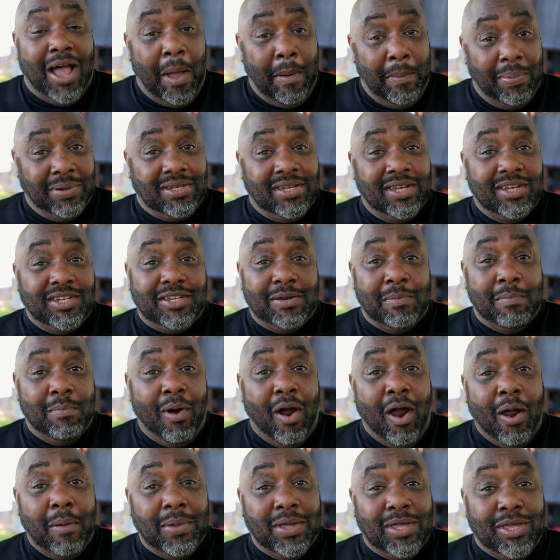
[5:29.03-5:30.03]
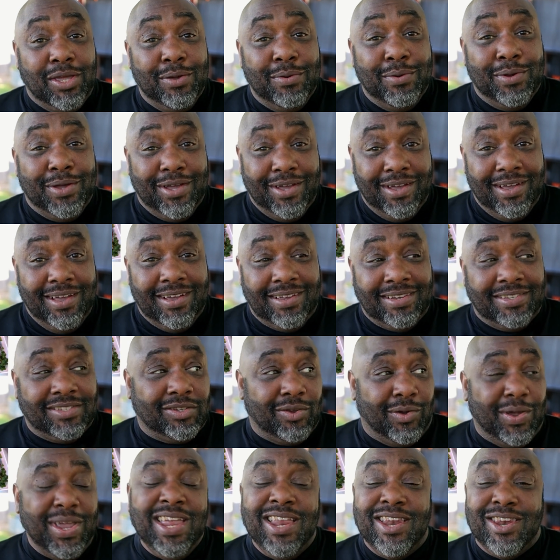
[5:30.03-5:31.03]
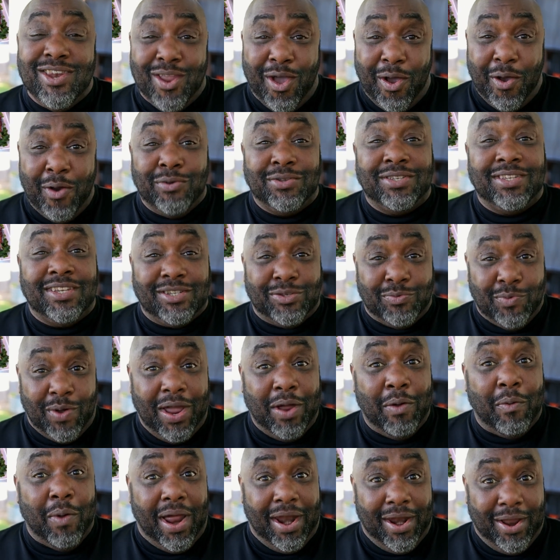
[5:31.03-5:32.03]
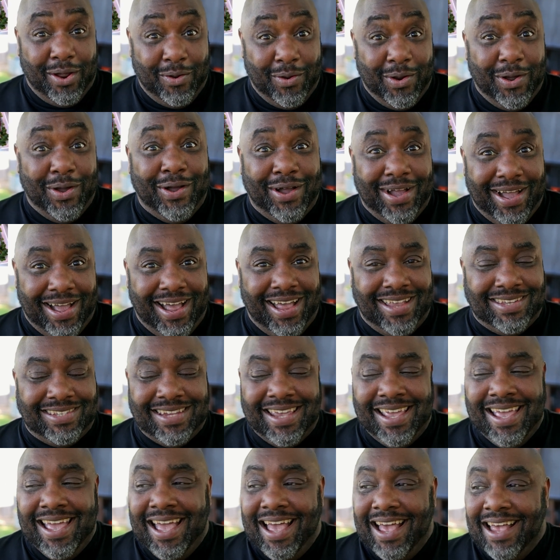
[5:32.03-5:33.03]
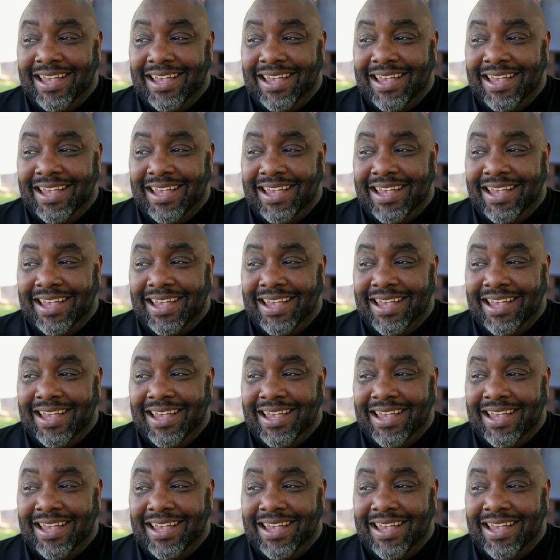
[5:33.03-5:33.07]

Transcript: competition barbecue cook, so he knows his way around a grill, guys.